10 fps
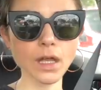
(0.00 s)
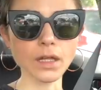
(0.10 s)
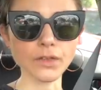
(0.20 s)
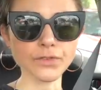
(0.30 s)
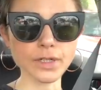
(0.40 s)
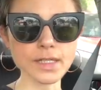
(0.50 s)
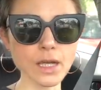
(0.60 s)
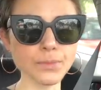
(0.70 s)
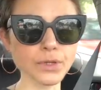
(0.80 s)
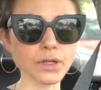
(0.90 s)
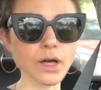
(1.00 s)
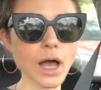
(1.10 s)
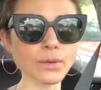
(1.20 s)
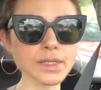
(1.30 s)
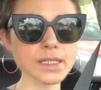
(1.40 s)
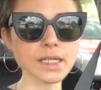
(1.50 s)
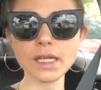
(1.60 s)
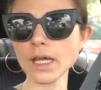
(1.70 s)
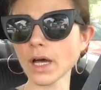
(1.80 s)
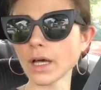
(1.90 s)
Like for example, I will
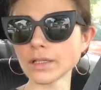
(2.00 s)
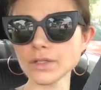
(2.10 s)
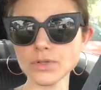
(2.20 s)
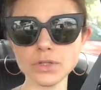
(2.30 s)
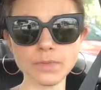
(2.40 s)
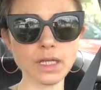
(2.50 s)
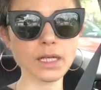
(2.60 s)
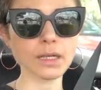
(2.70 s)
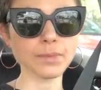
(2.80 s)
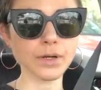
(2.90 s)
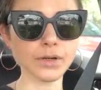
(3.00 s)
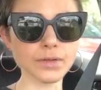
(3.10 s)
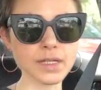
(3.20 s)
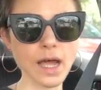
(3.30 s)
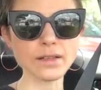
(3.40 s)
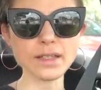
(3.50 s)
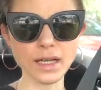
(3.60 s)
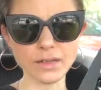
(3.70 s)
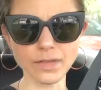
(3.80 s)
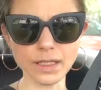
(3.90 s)
see on social media posts
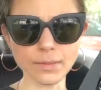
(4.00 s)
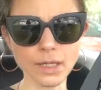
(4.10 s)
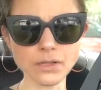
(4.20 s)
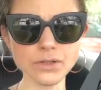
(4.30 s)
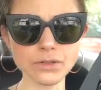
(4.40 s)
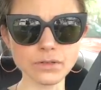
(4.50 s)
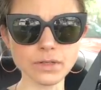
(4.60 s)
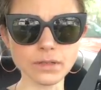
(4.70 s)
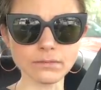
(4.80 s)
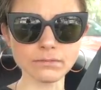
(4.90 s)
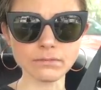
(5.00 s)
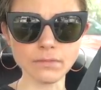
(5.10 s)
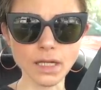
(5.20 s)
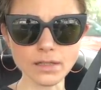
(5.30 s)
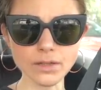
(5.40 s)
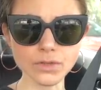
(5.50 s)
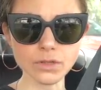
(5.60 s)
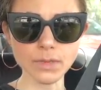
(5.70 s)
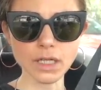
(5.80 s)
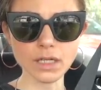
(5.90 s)
outside of like the main the main social
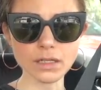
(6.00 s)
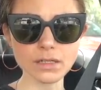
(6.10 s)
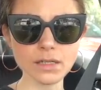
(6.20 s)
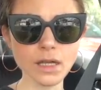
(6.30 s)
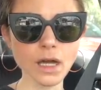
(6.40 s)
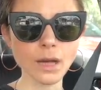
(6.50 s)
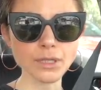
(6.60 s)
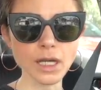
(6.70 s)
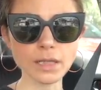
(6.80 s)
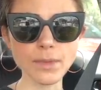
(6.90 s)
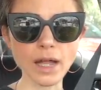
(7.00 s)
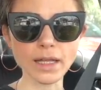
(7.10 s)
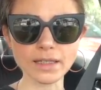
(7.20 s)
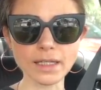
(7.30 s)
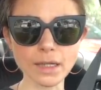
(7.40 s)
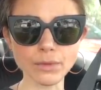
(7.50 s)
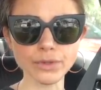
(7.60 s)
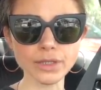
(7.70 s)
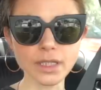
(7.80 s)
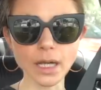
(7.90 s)
medias. I'm talking about like the
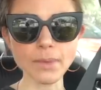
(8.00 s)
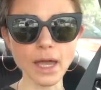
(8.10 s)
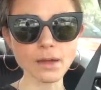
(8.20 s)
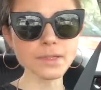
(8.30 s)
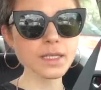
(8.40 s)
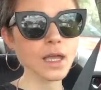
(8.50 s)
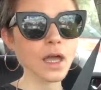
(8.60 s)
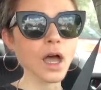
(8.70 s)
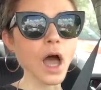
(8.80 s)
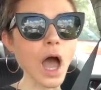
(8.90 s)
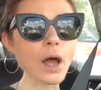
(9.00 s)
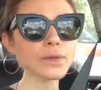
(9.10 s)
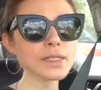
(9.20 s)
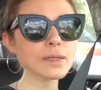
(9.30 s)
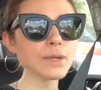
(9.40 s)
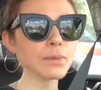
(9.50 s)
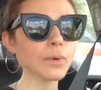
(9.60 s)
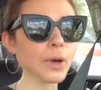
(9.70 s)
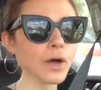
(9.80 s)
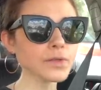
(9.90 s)
neighborhood type apps. I will see
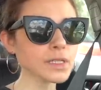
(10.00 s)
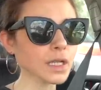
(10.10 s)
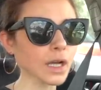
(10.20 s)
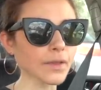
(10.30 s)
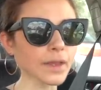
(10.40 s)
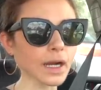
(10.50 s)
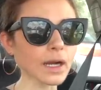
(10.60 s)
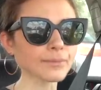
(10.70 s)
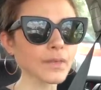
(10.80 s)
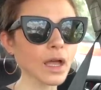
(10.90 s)
people posting on there.